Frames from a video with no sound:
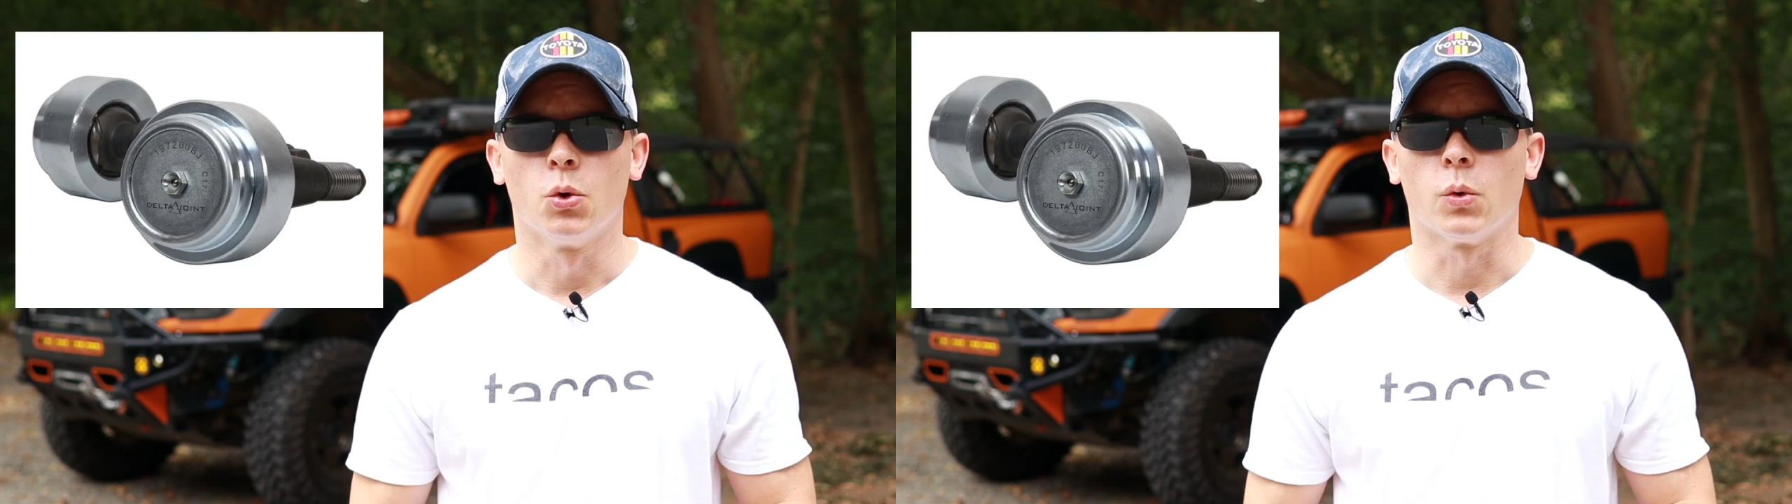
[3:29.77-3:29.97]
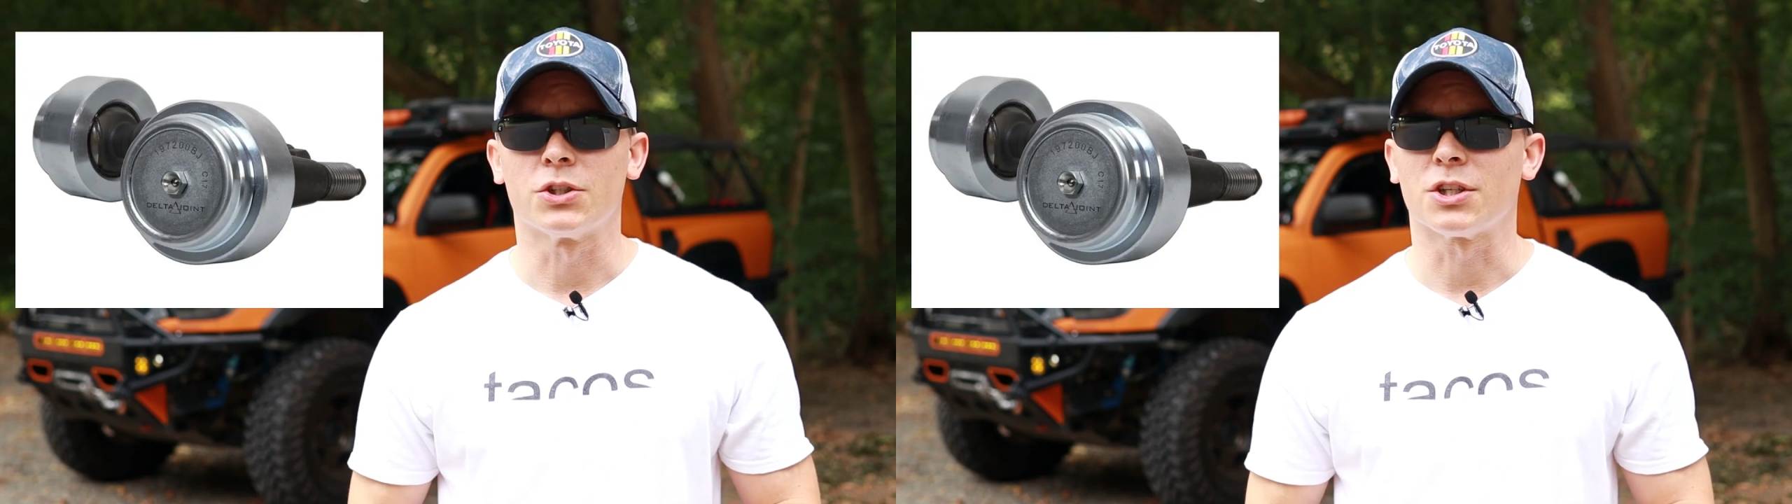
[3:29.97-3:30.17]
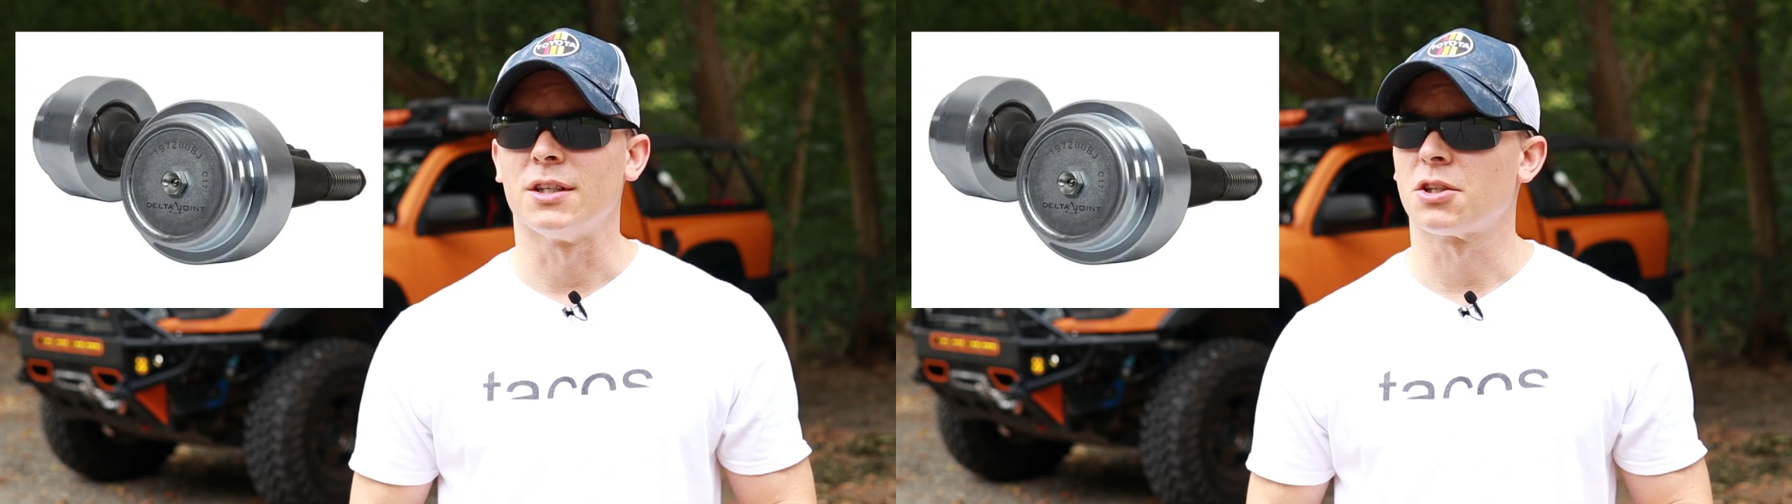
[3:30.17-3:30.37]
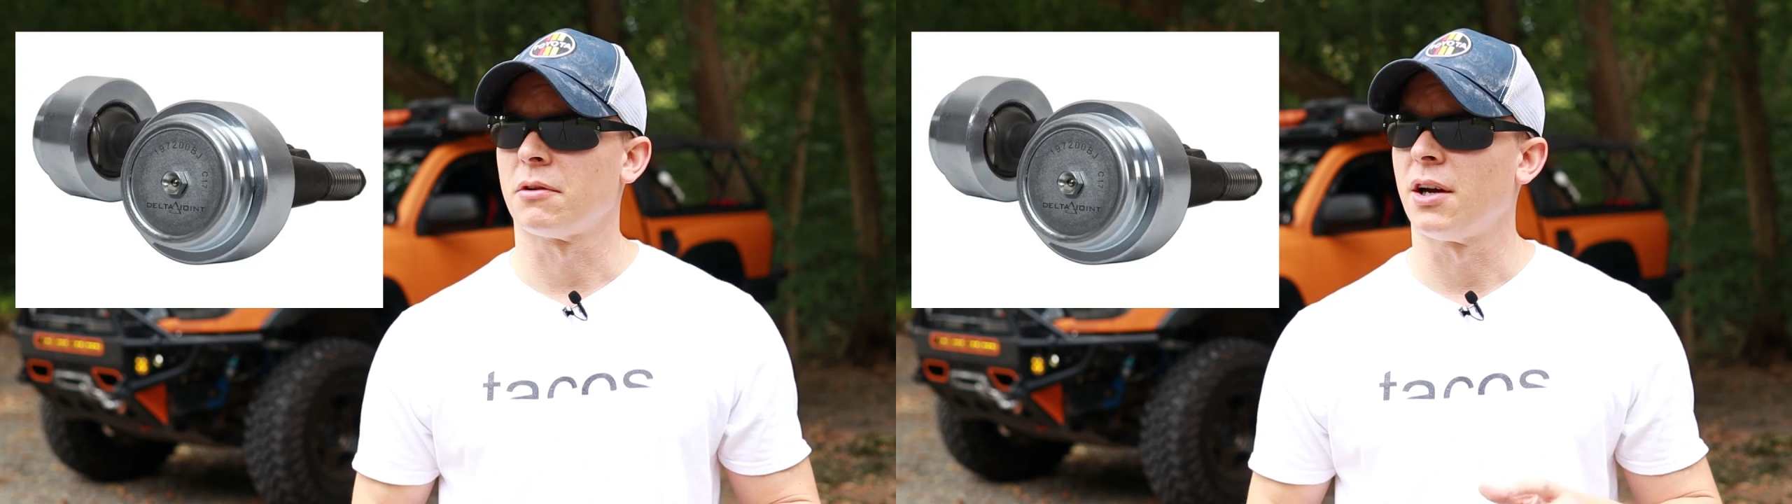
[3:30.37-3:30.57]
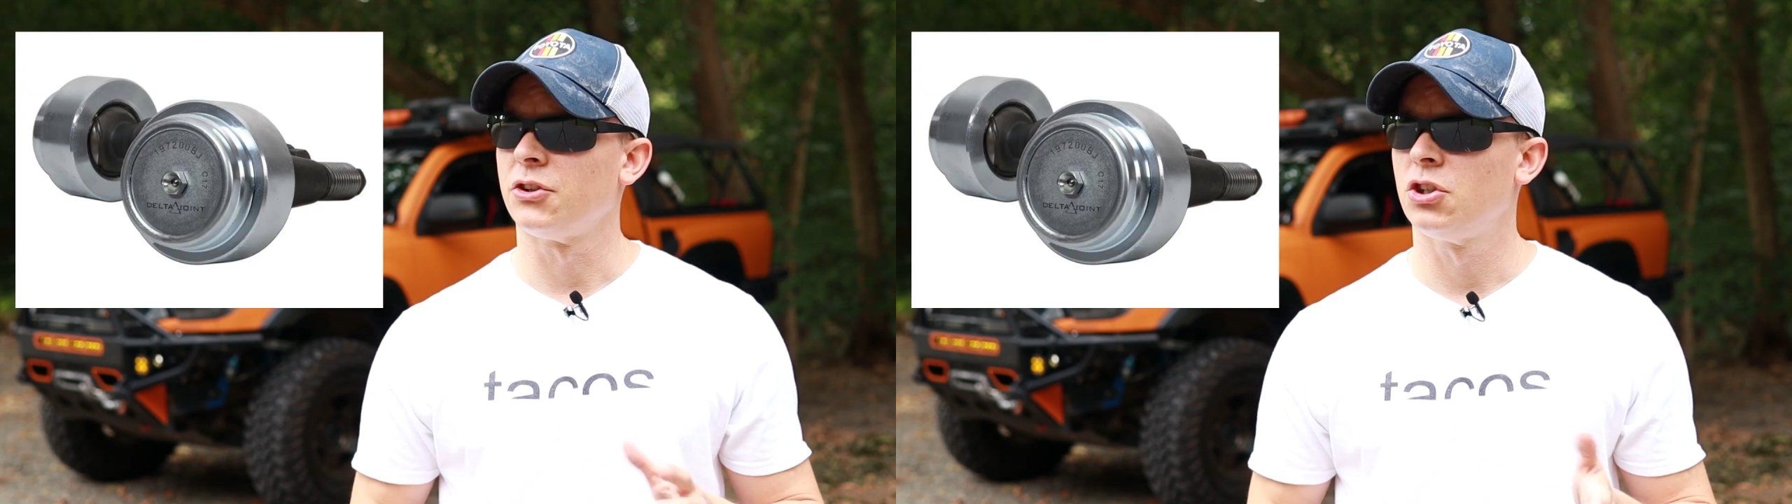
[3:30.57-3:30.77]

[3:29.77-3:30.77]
which is around